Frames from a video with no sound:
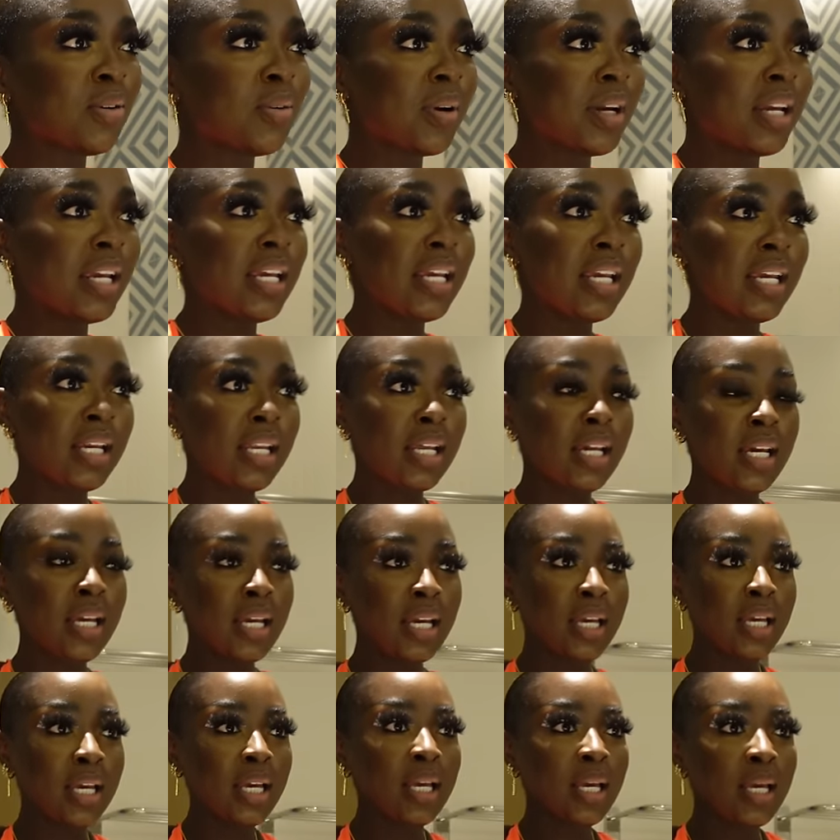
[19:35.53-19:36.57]
grade
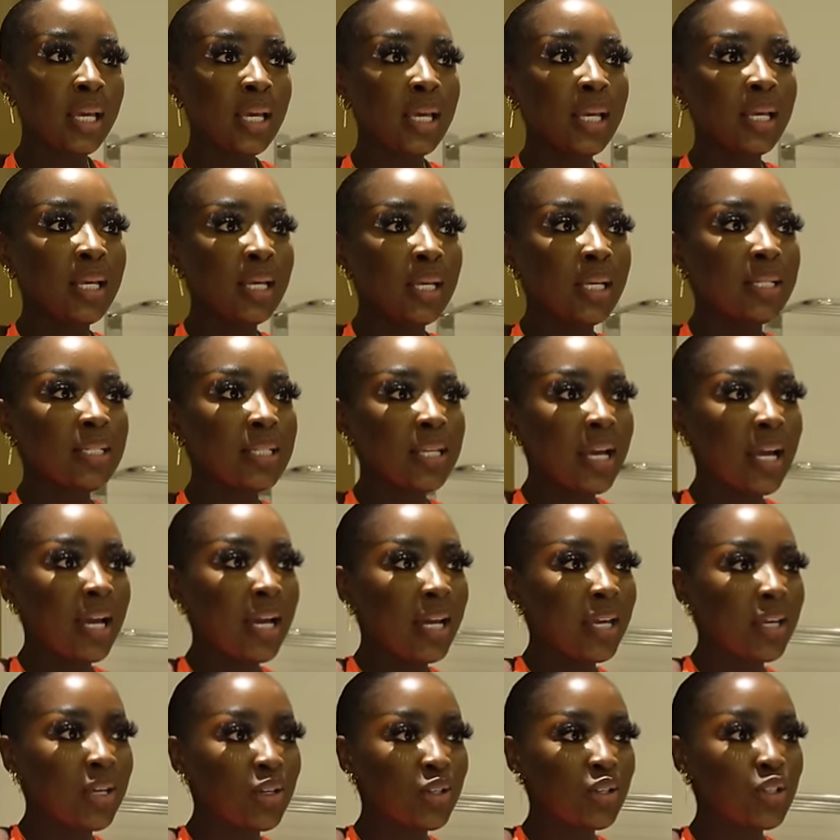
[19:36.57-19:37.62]

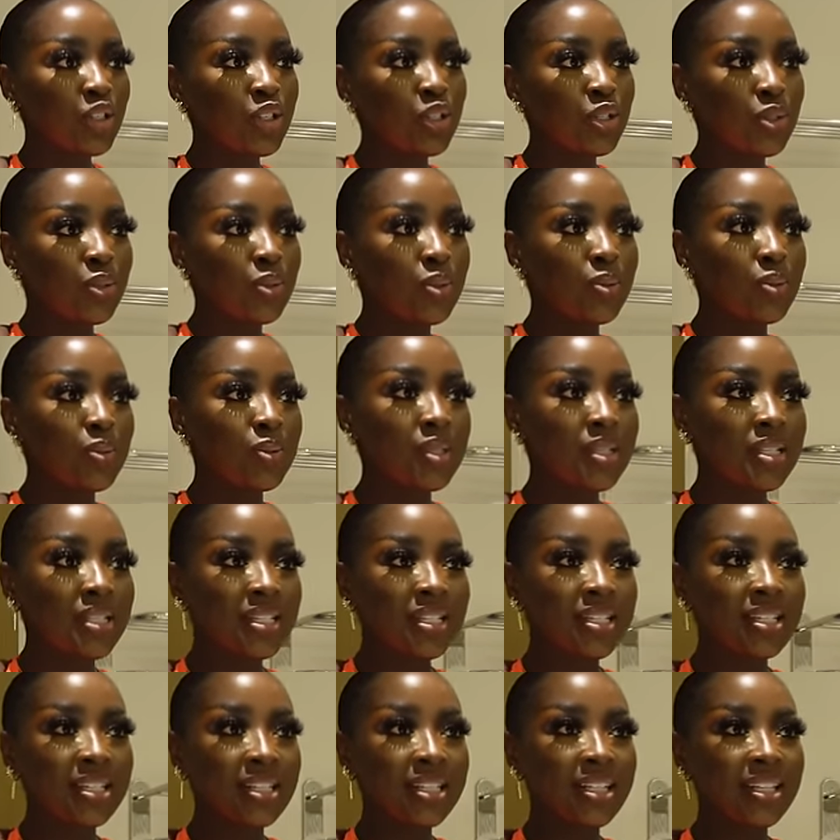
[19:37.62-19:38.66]
tie your shoes.